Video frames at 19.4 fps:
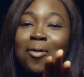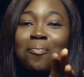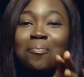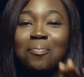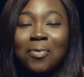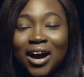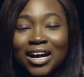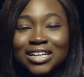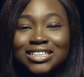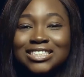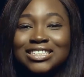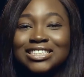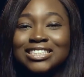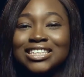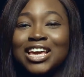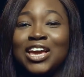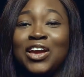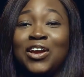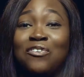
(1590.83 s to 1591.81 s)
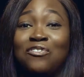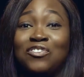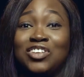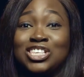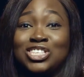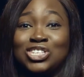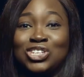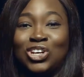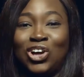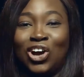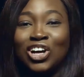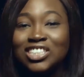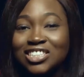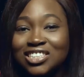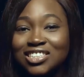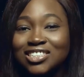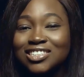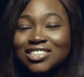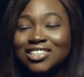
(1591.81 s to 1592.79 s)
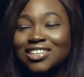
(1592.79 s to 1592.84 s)
but if it's
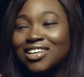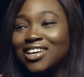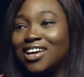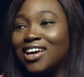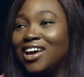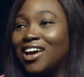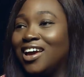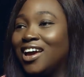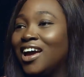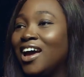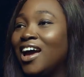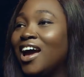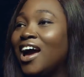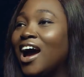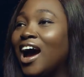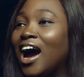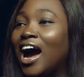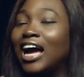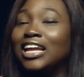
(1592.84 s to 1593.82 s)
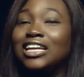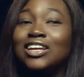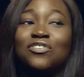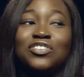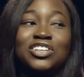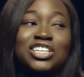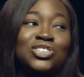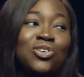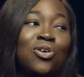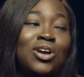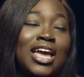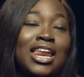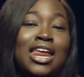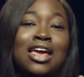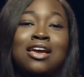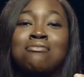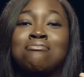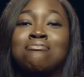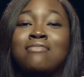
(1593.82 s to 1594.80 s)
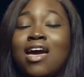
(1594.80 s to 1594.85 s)
not, and if it is
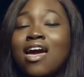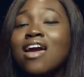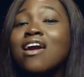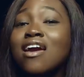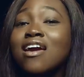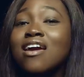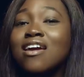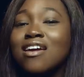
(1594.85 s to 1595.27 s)
Ogedengbe,